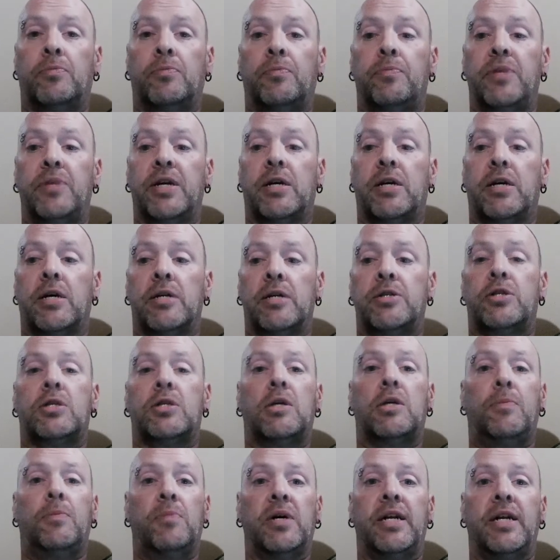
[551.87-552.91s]
because
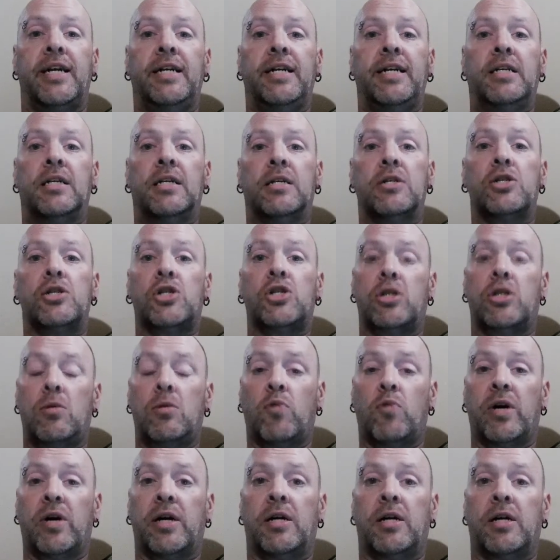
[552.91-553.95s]
somebody,
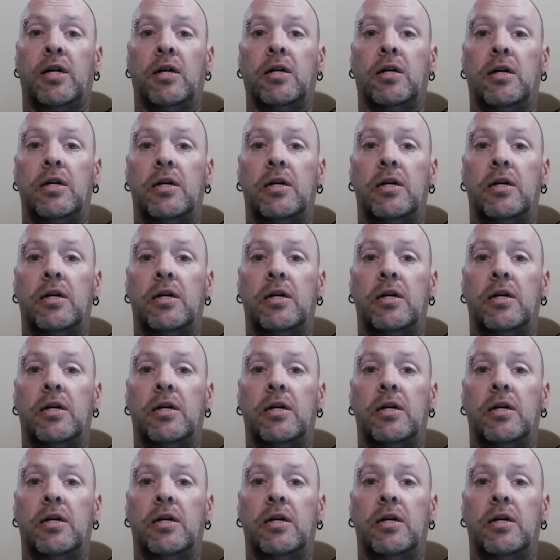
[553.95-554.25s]
somewhere,